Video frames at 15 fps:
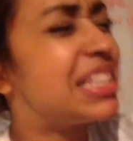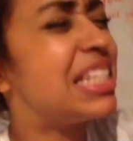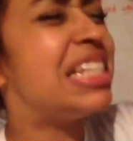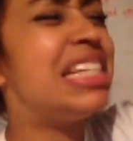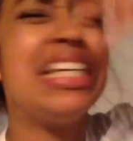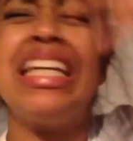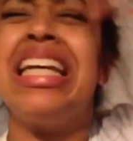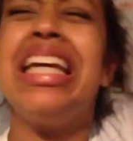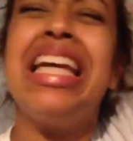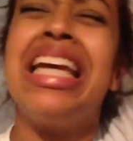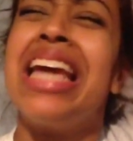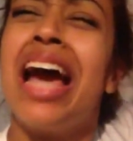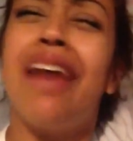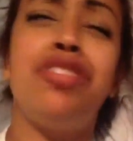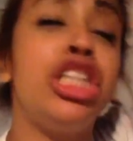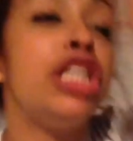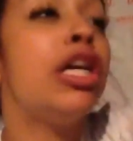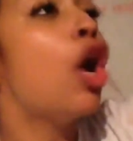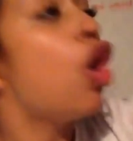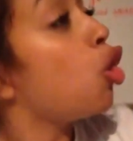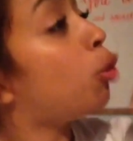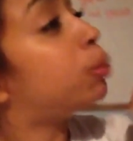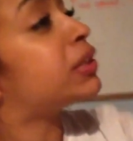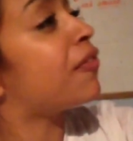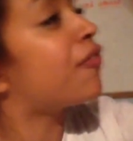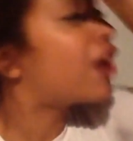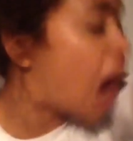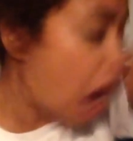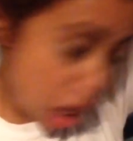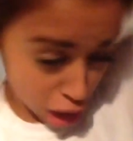B C D E E F G. Oops,
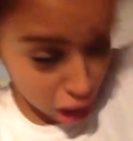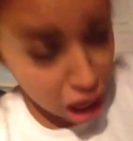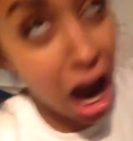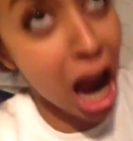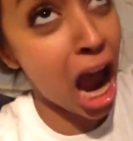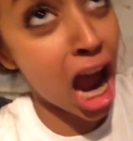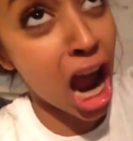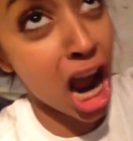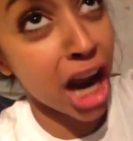I forgot. A.